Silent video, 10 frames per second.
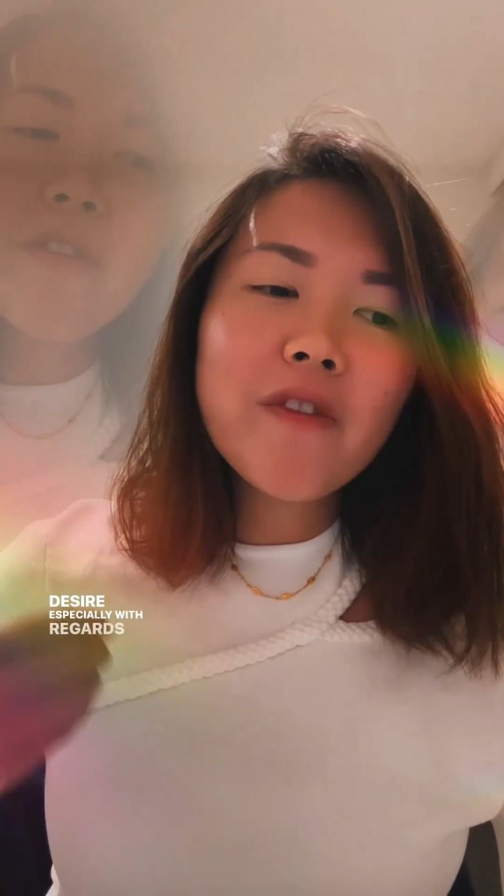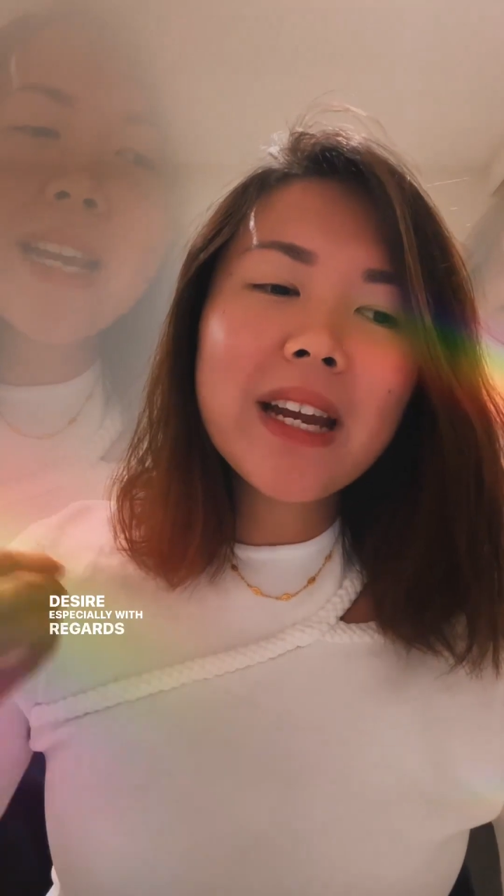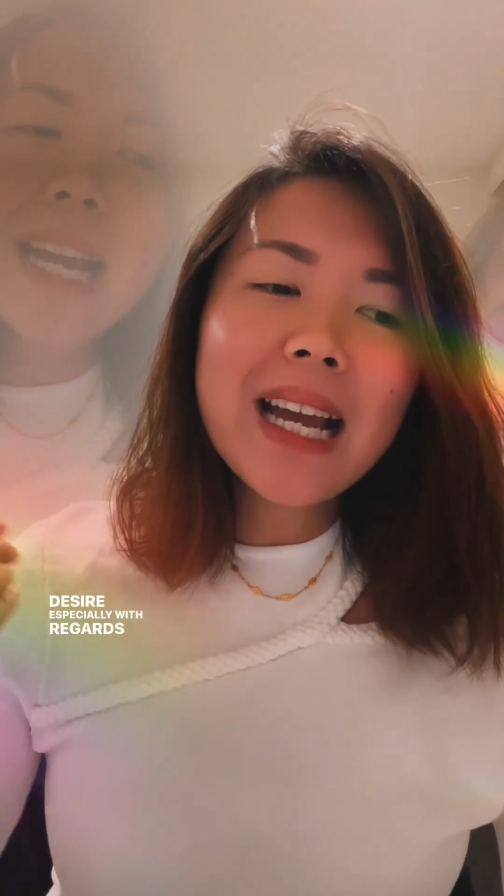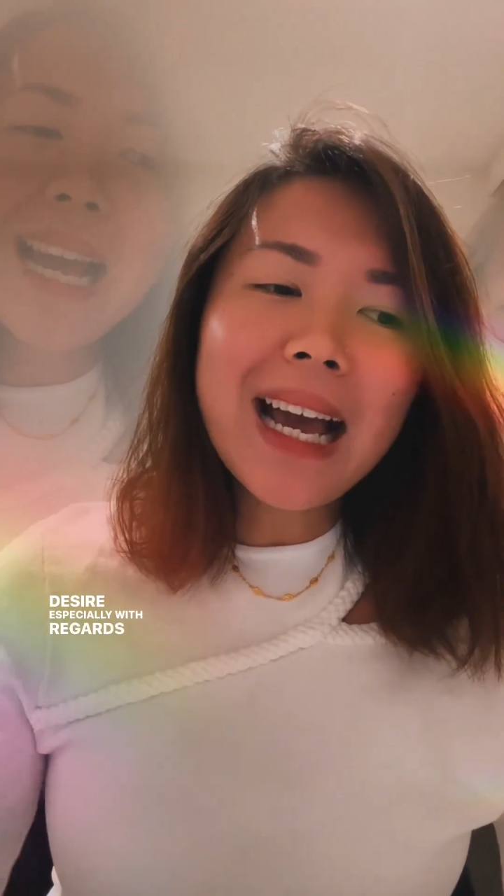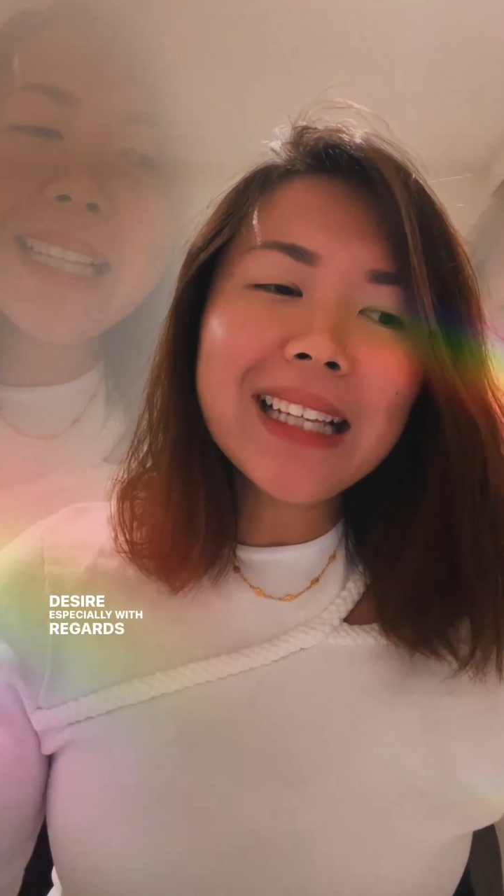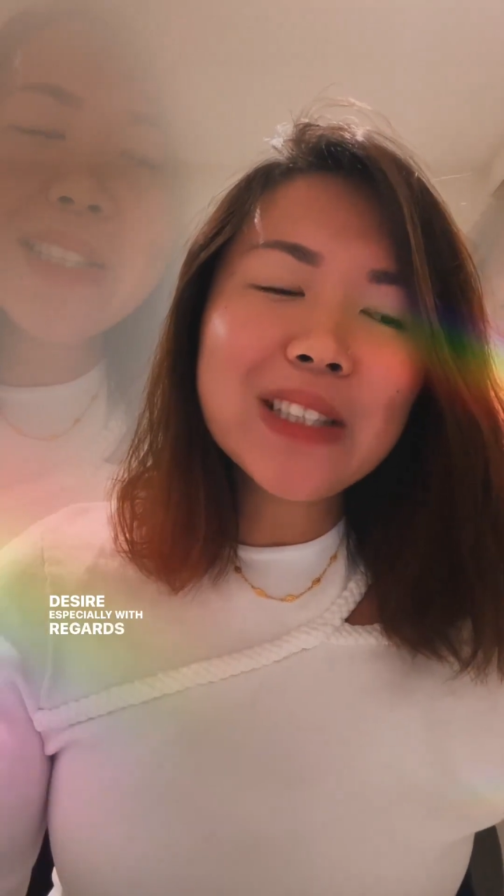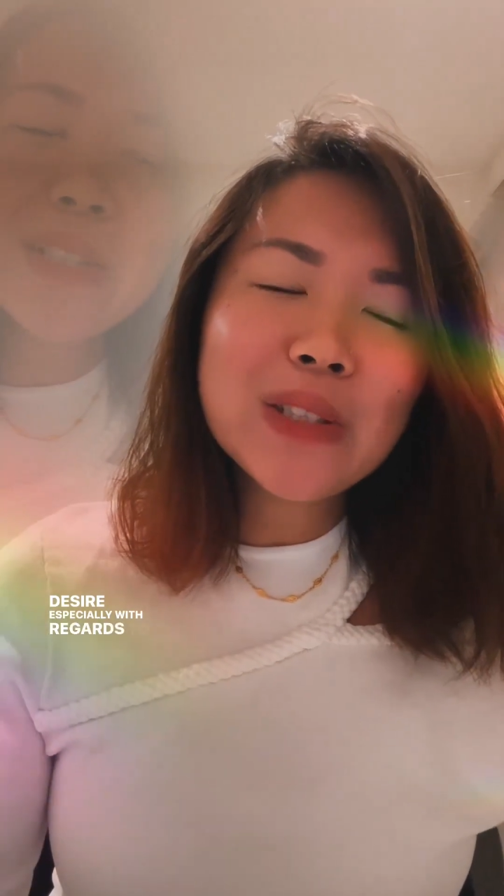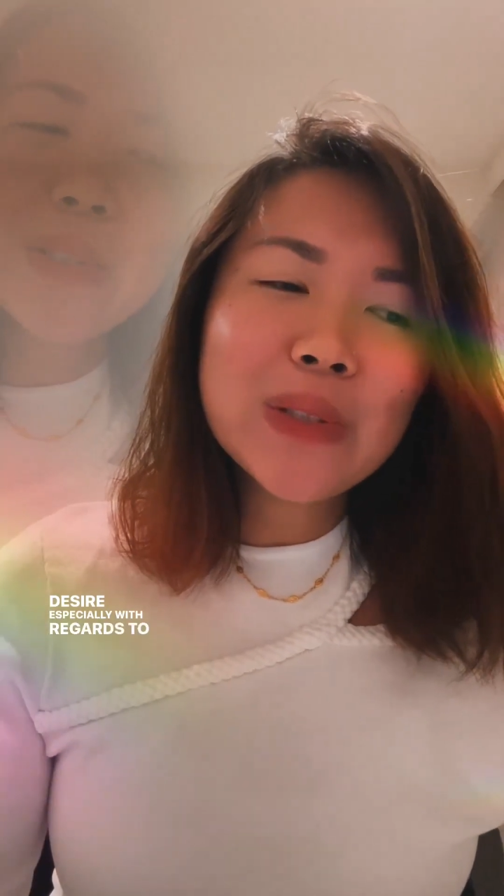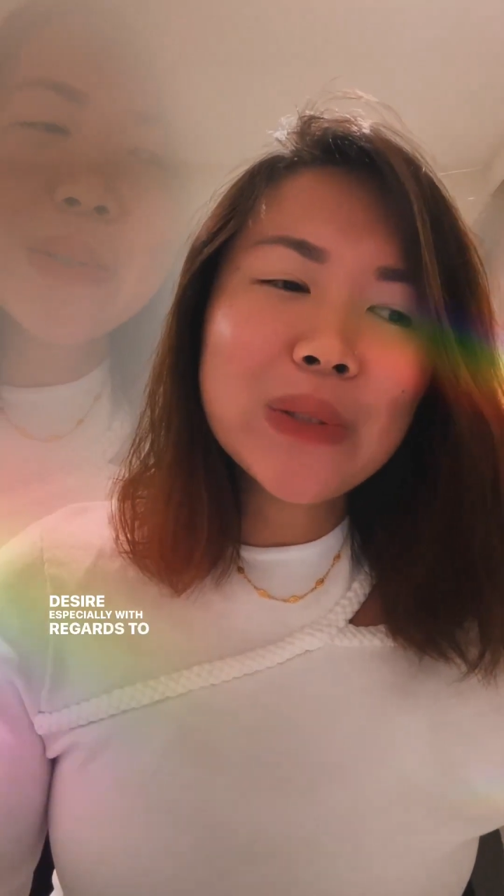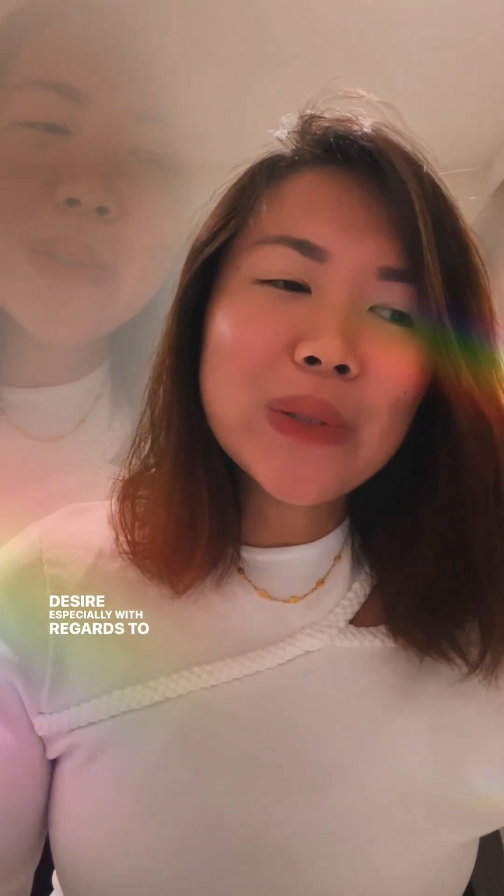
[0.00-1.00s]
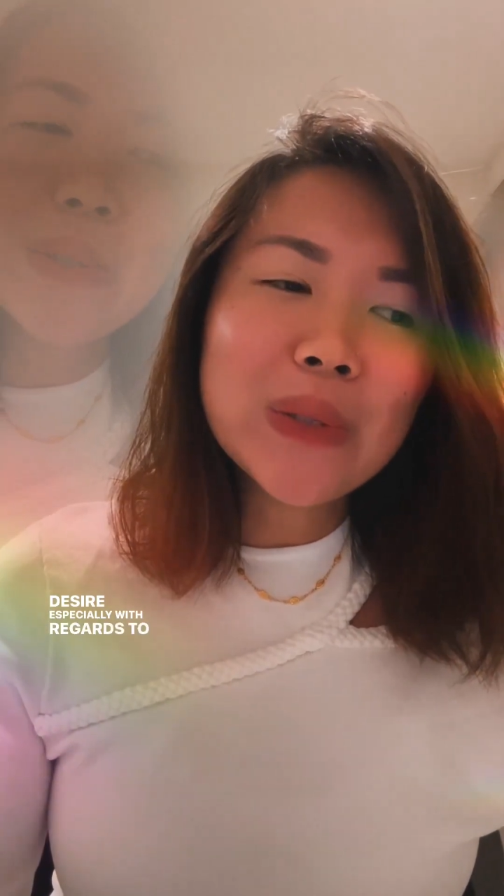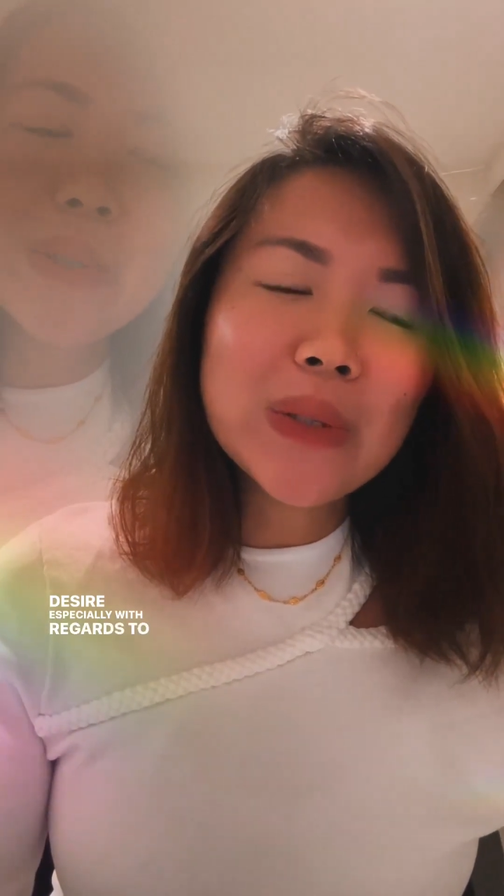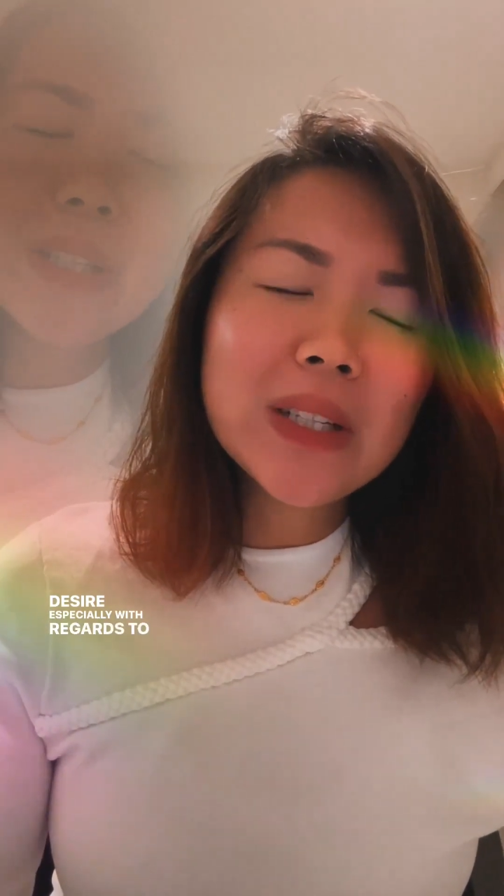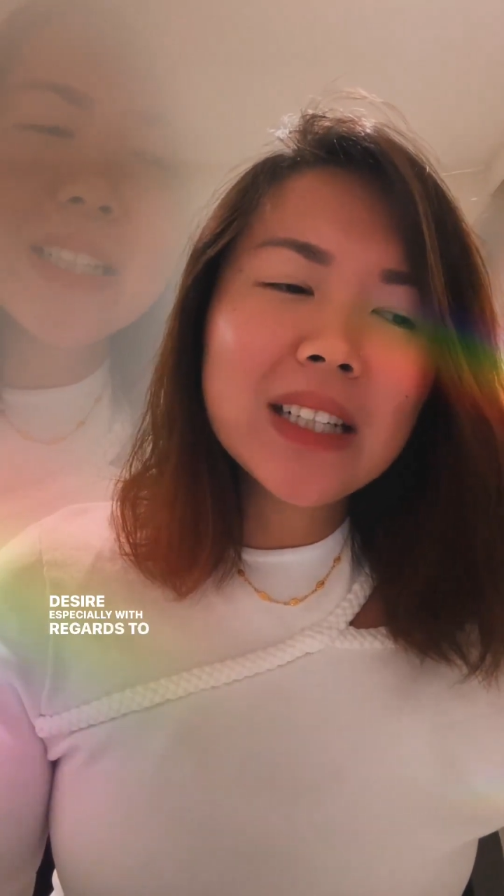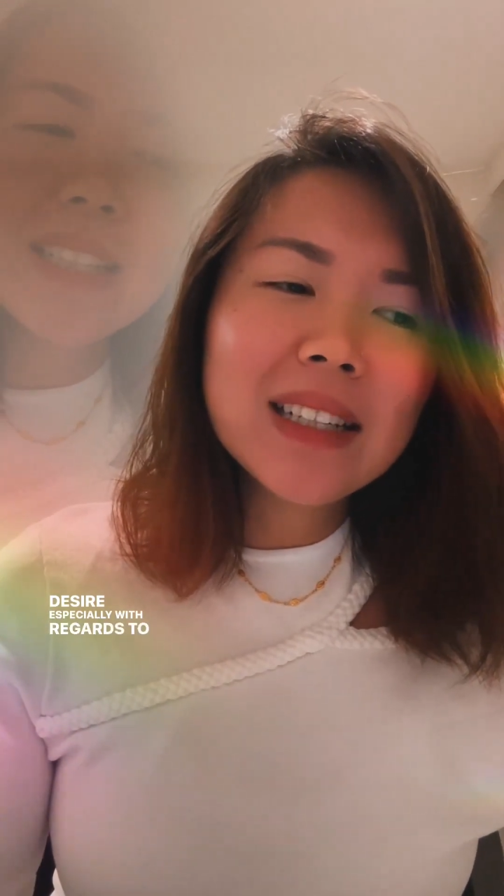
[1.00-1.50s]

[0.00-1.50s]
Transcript: regards to